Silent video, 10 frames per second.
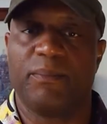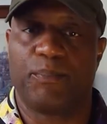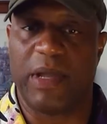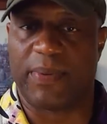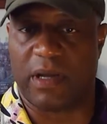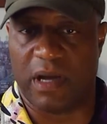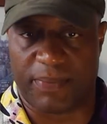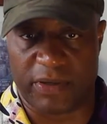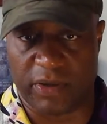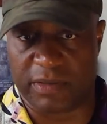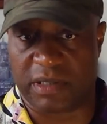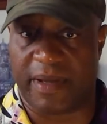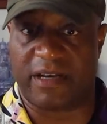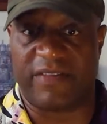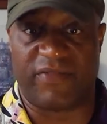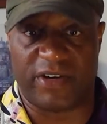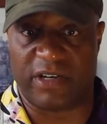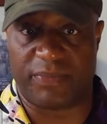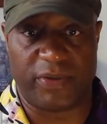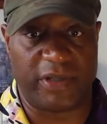People are up in arms about defunding
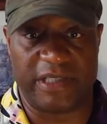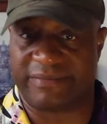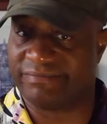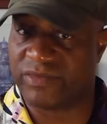the police.